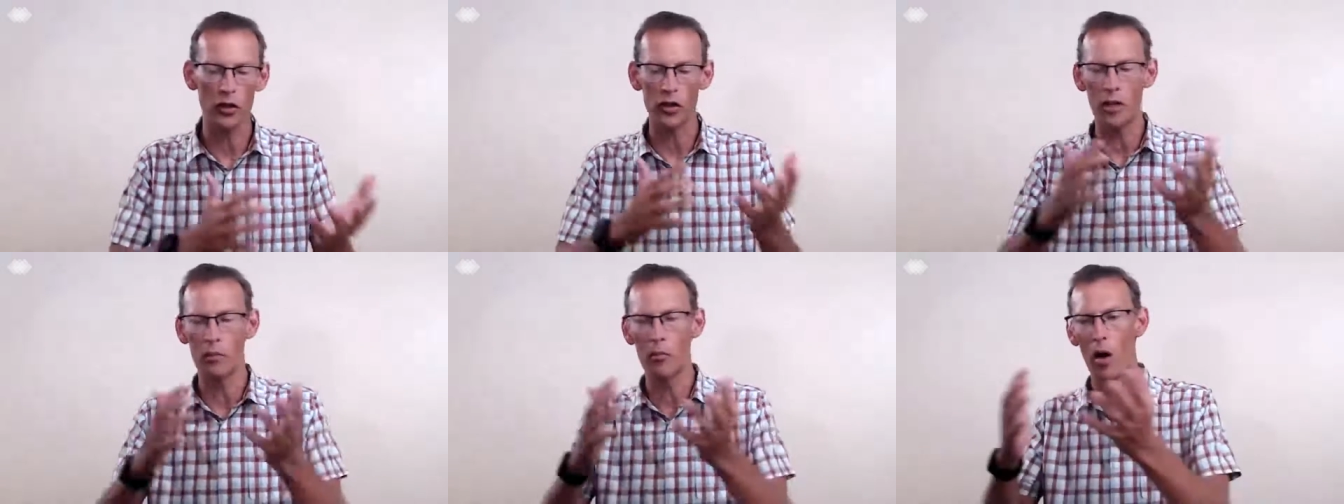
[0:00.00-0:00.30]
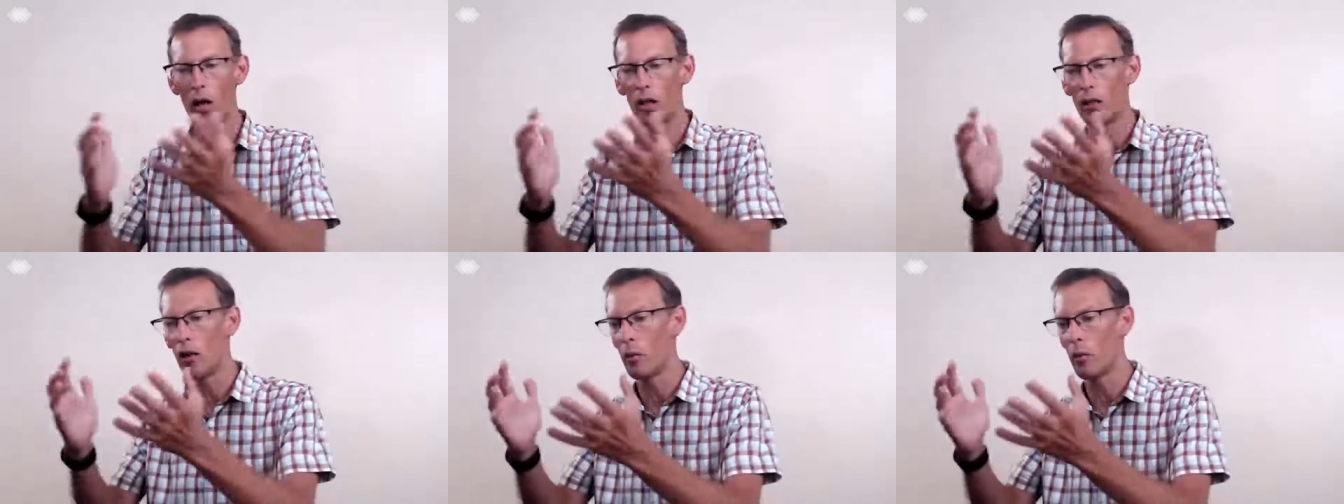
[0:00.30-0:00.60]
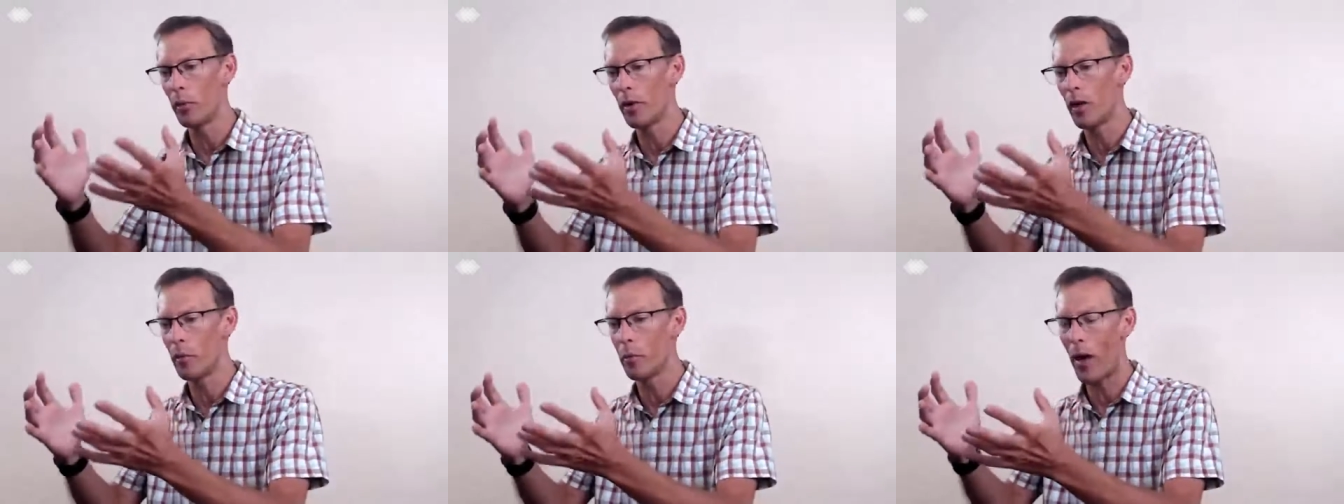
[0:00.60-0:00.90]
It might not
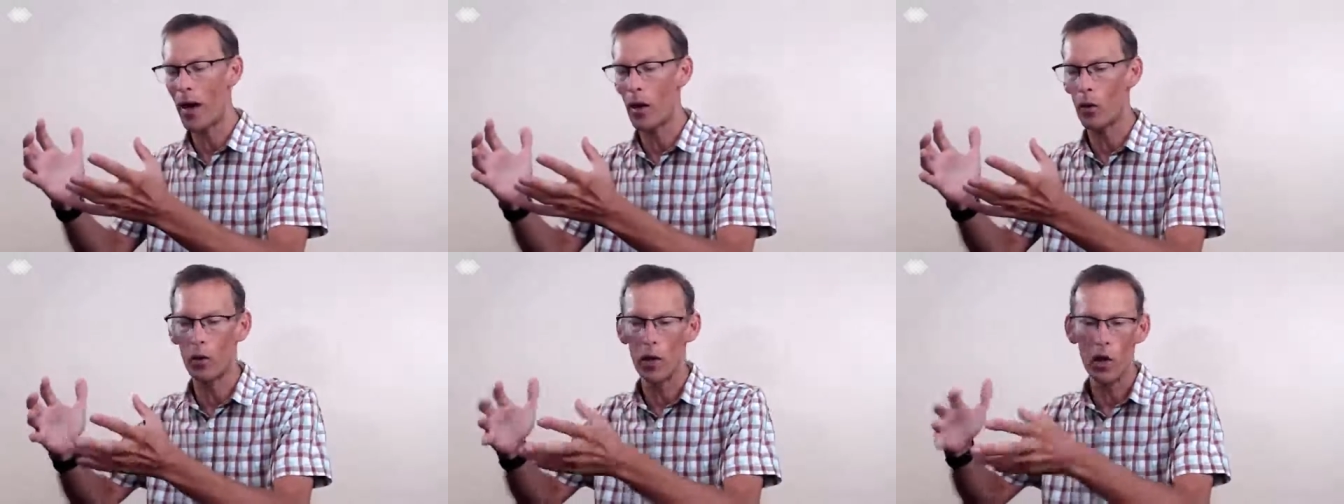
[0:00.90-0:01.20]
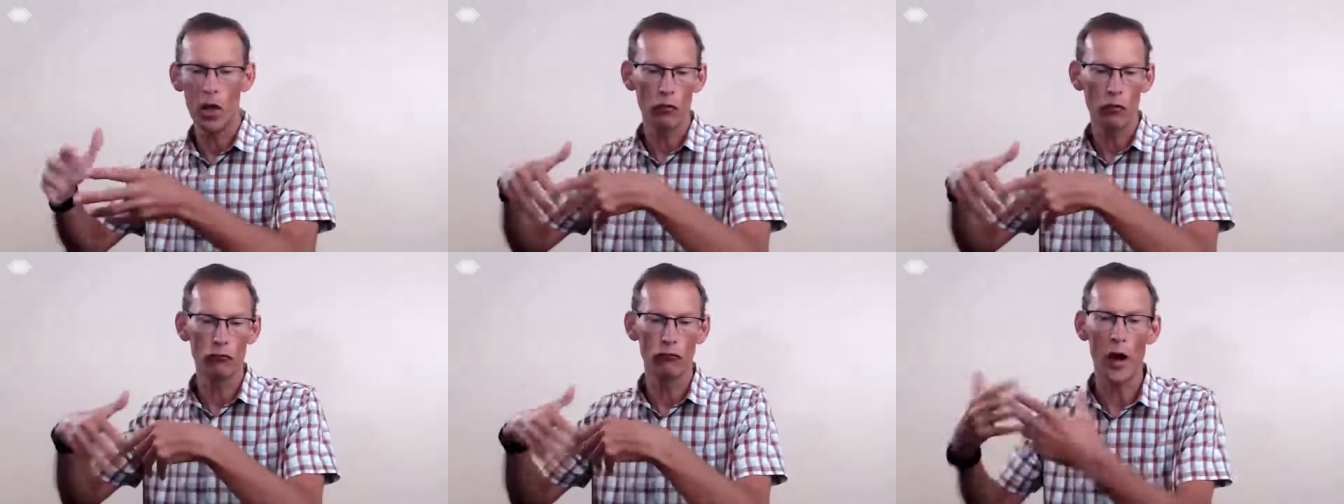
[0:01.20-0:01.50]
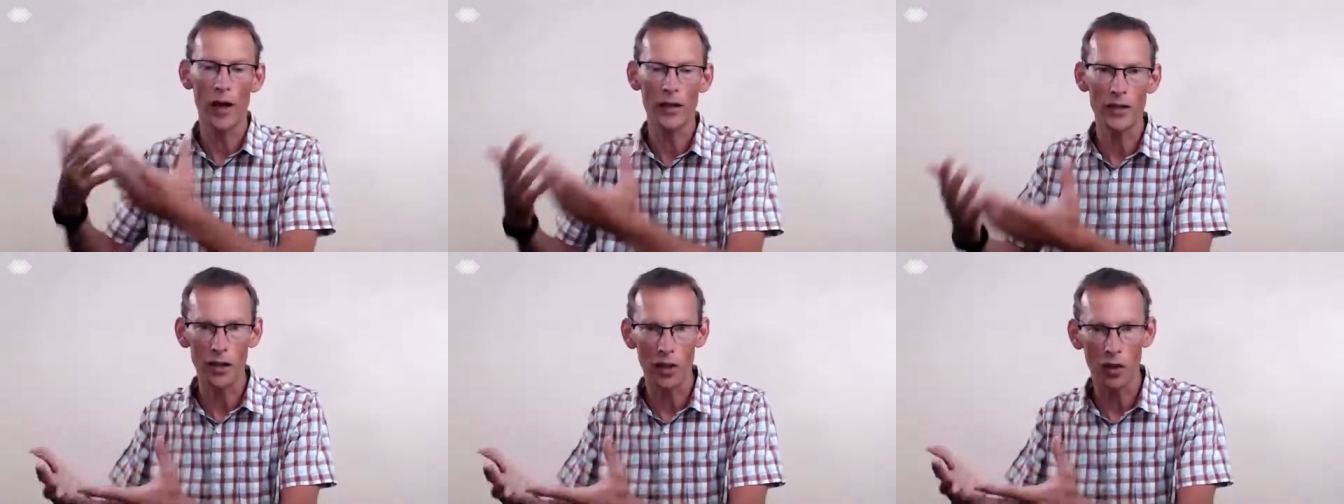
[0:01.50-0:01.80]
be about
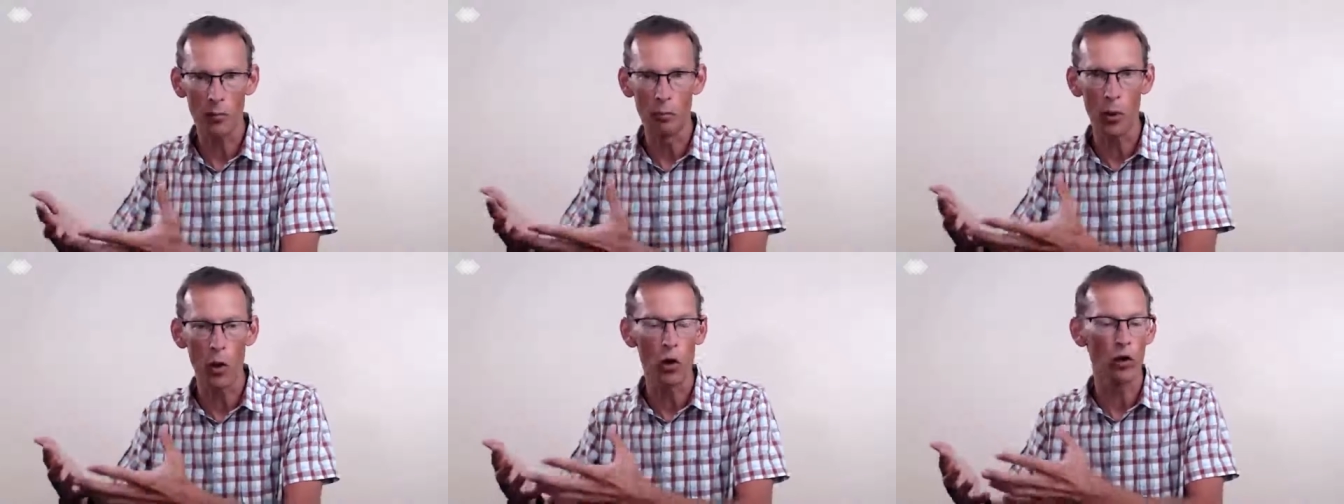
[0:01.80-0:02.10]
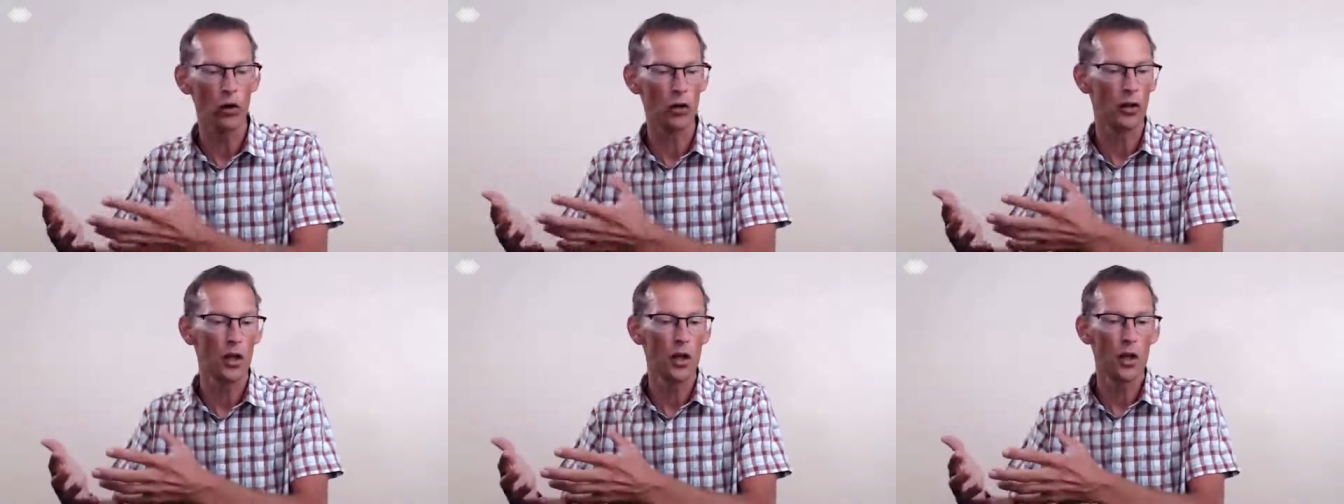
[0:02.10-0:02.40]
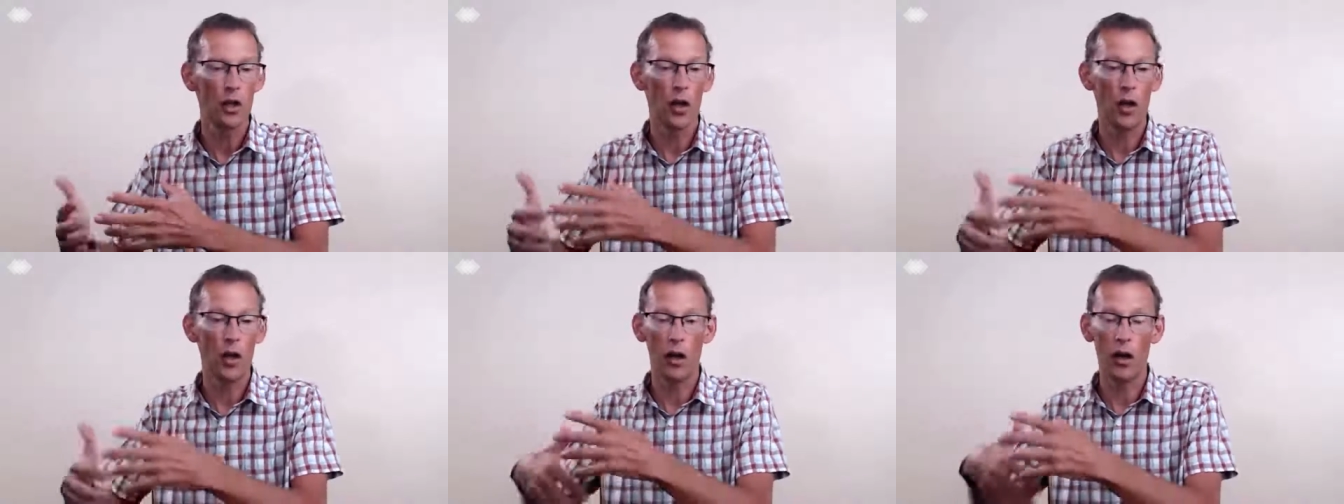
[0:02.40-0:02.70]
writing a book
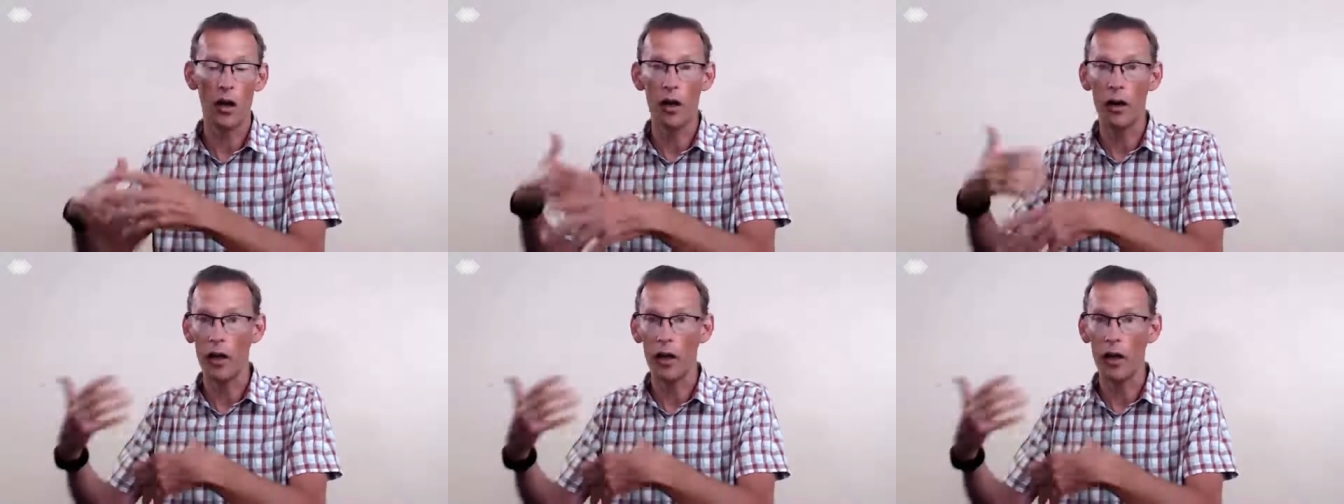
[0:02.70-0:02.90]
uh,